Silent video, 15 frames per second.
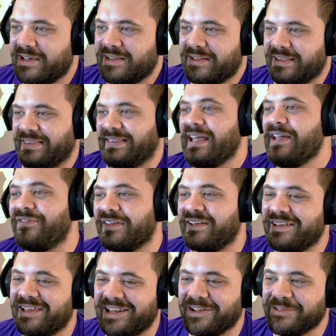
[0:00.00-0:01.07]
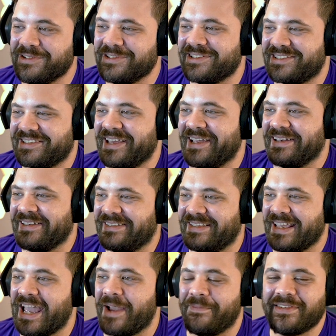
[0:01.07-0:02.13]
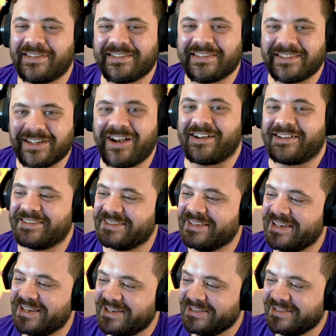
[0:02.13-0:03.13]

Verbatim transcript: livid. And it was just like, damn, this sucks.